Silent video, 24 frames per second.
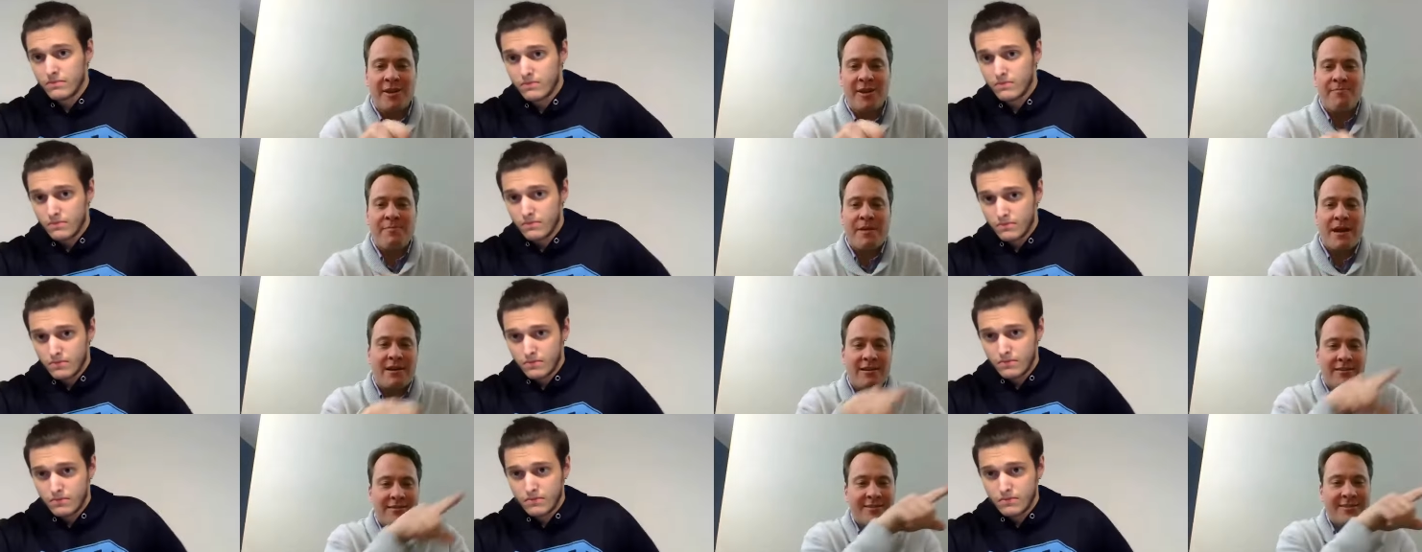
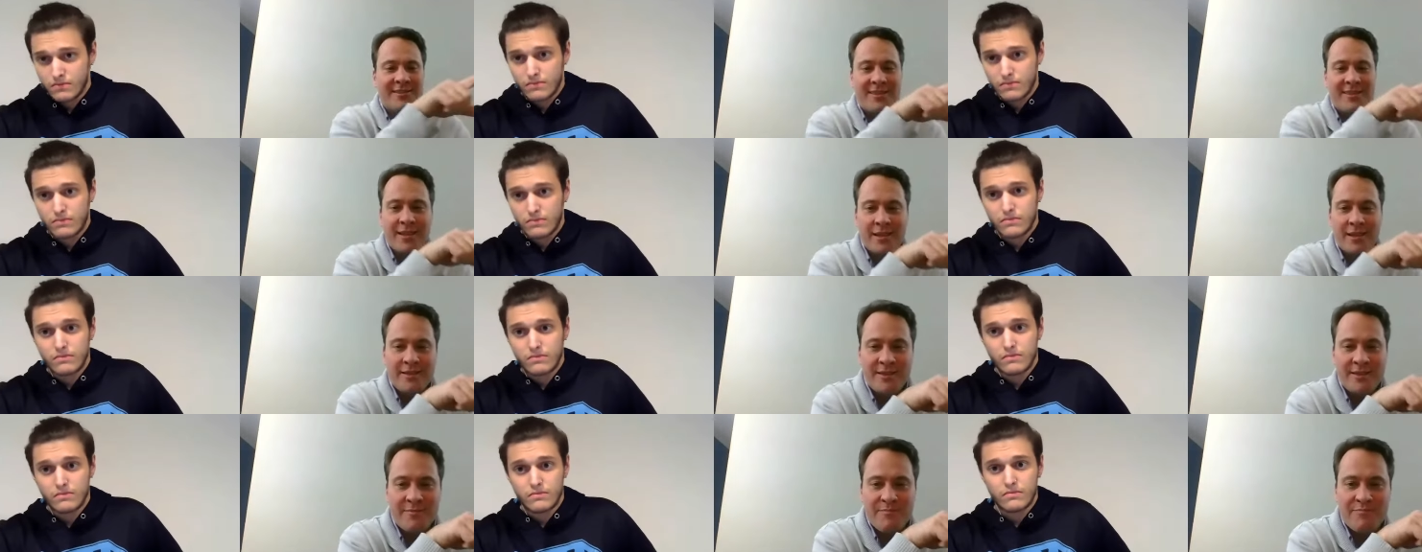Speaker 1: about
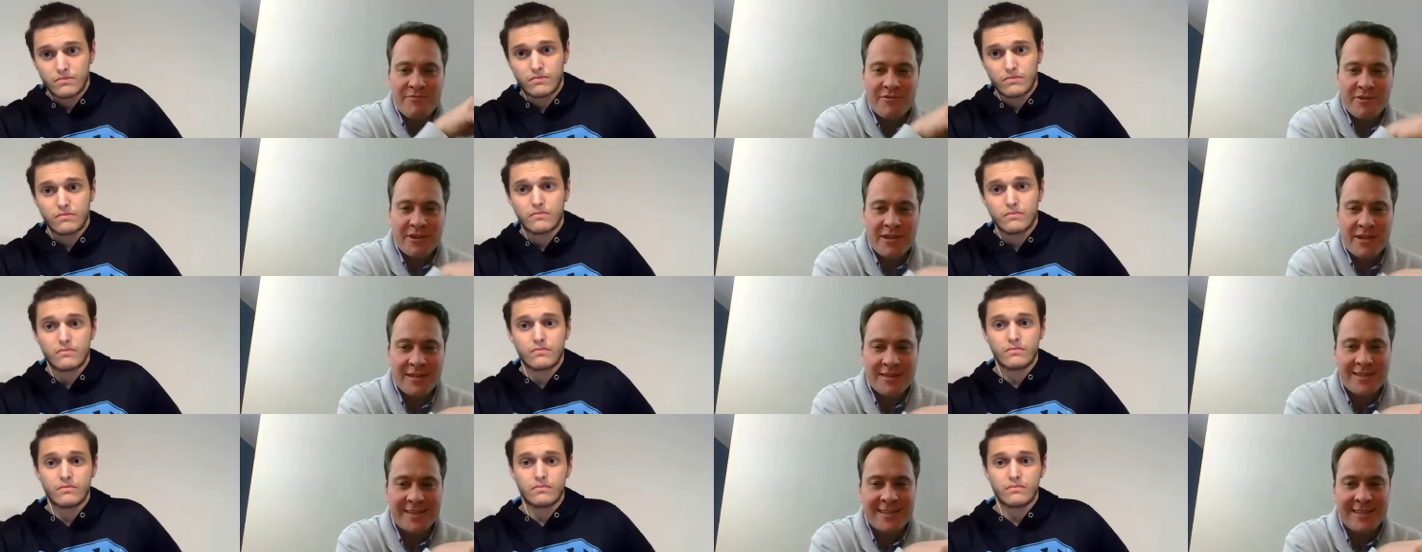the
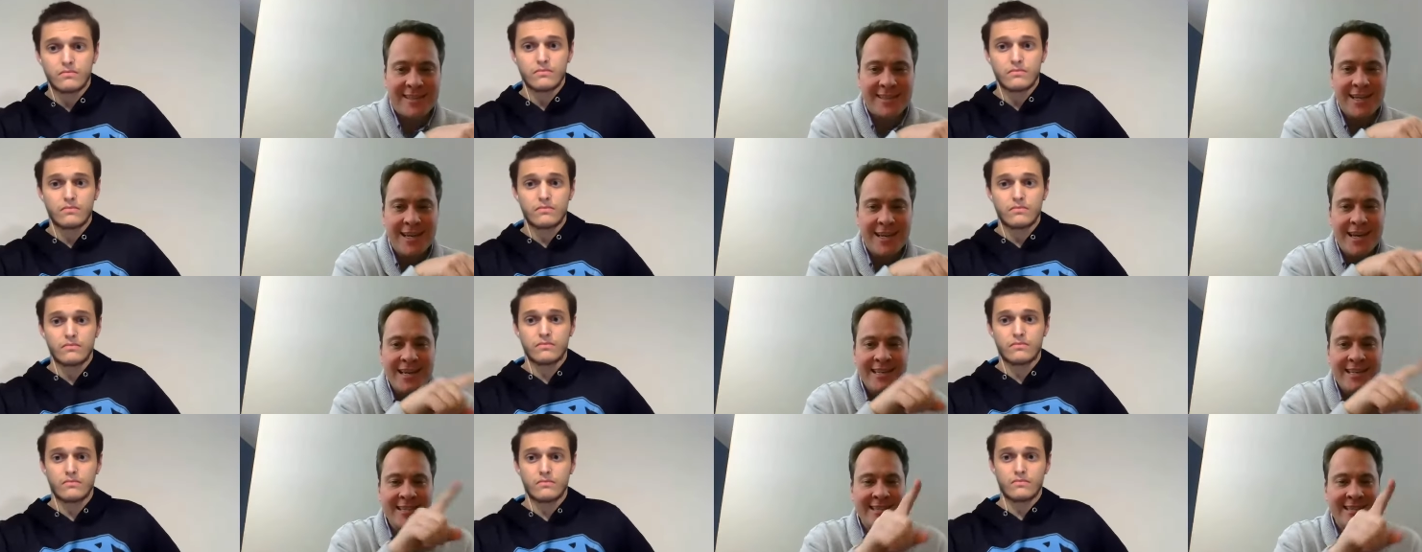British
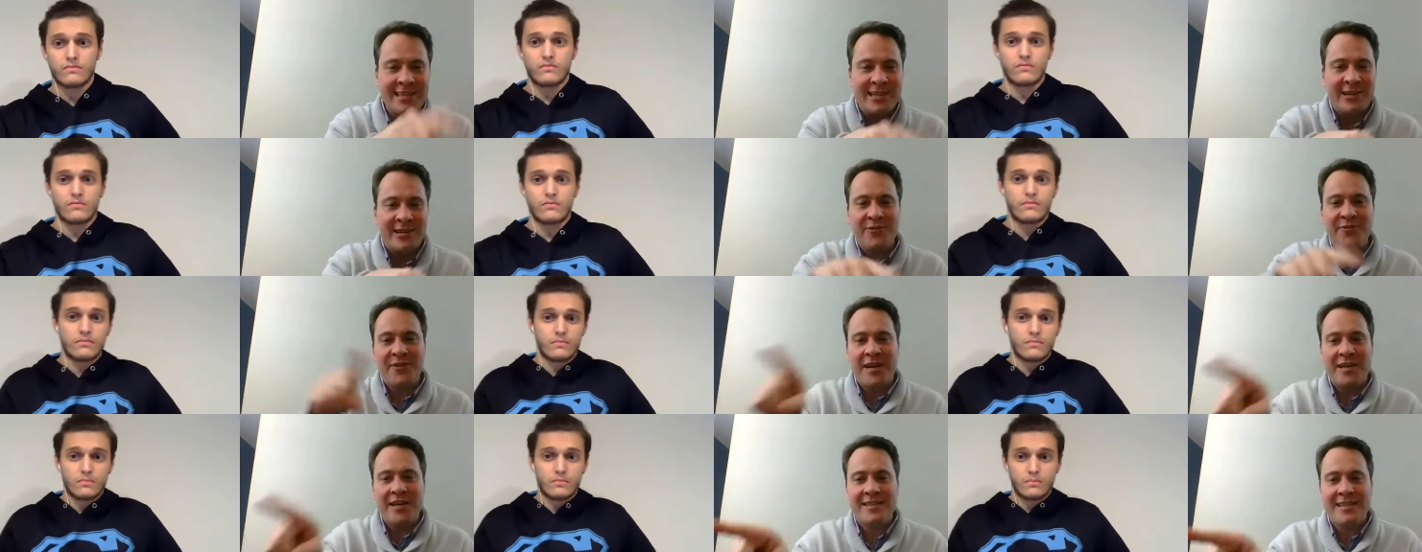
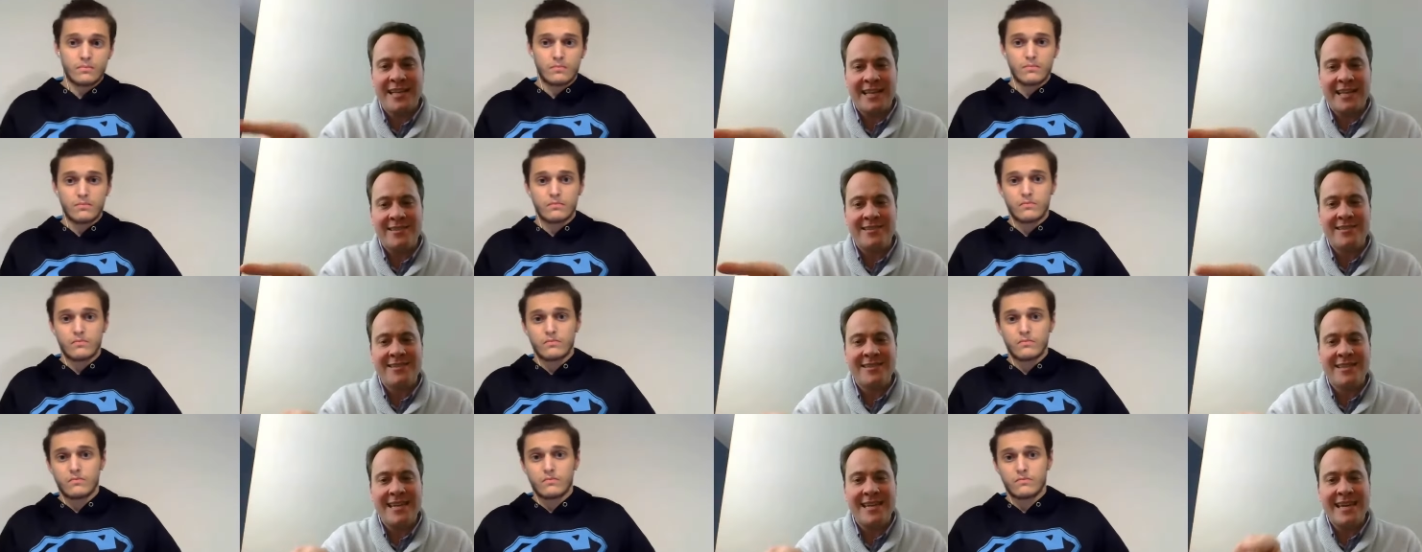
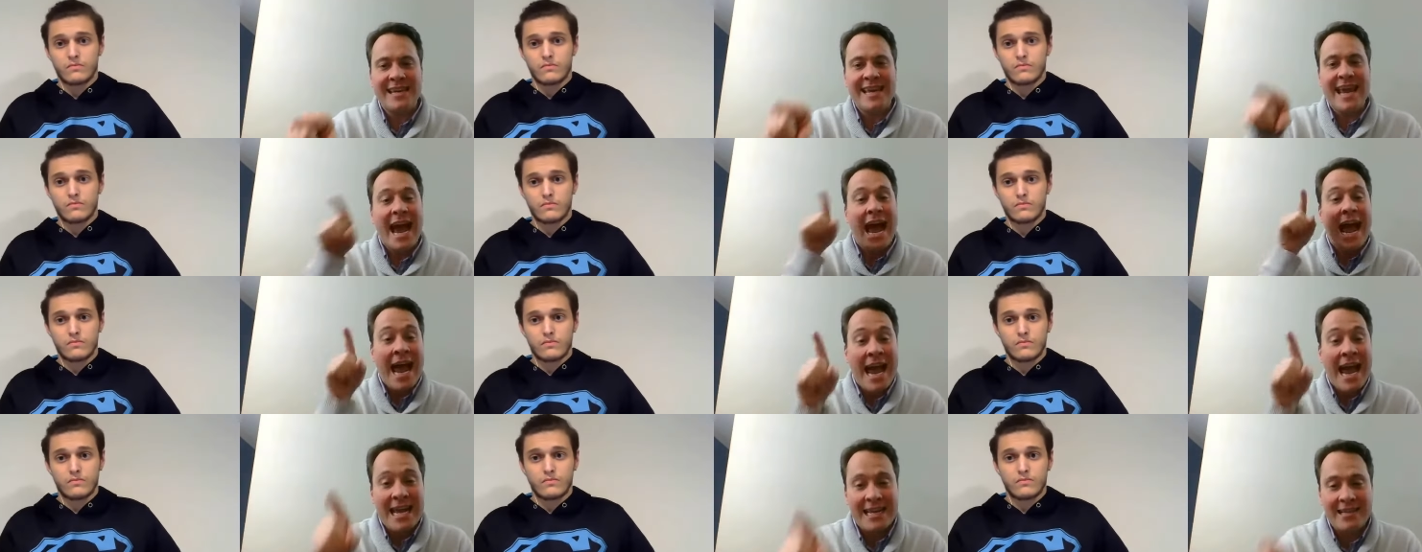self-identity,
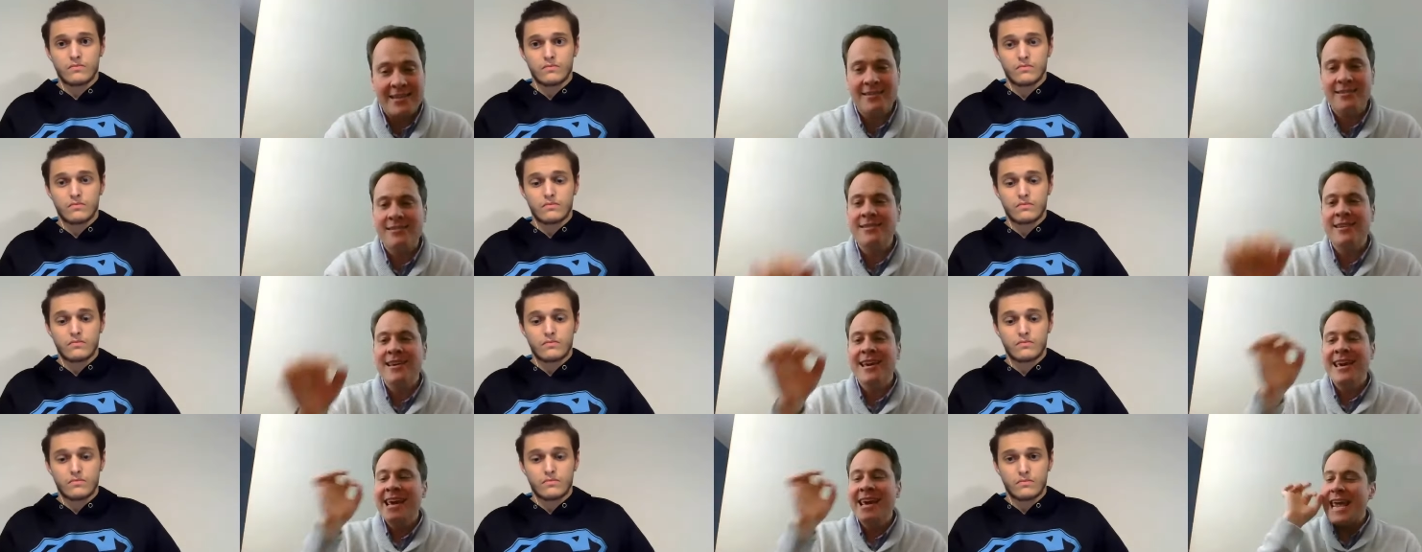and
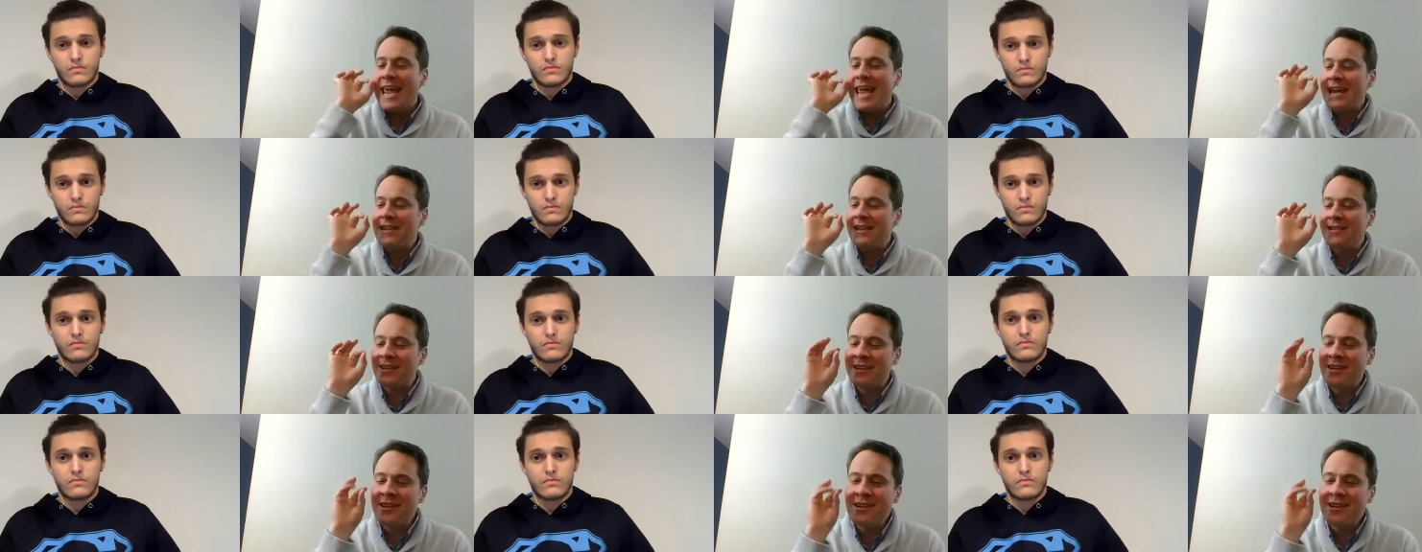in